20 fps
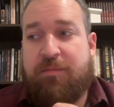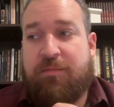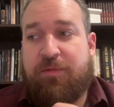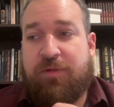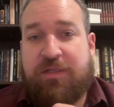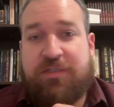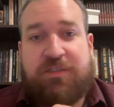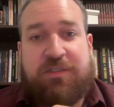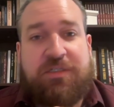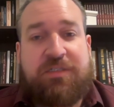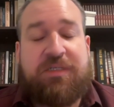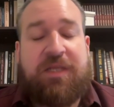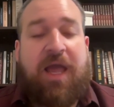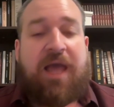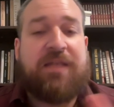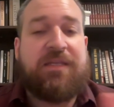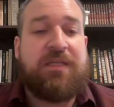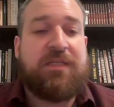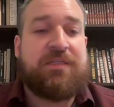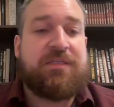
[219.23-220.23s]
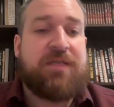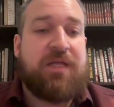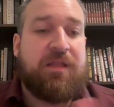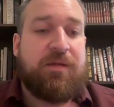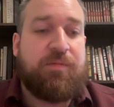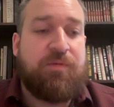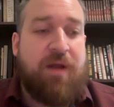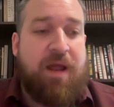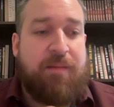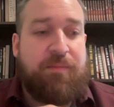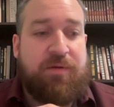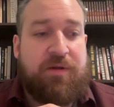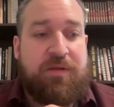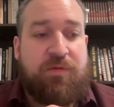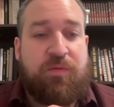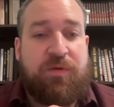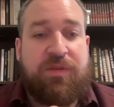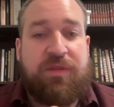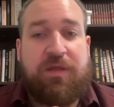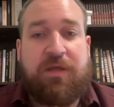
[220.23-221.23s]
Let's just say I did sell a property
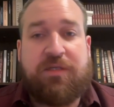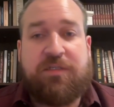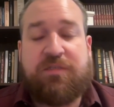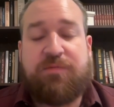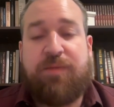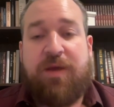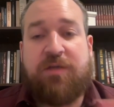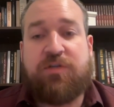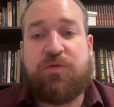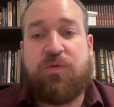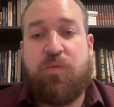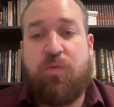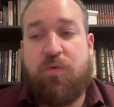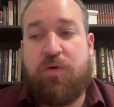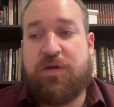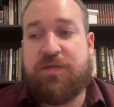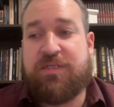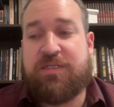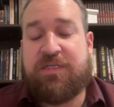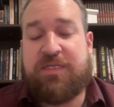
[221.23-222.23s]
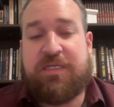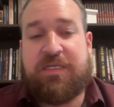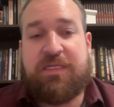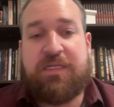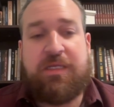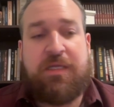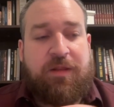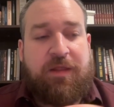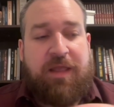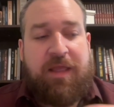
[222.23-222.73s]
with a special warranty deed.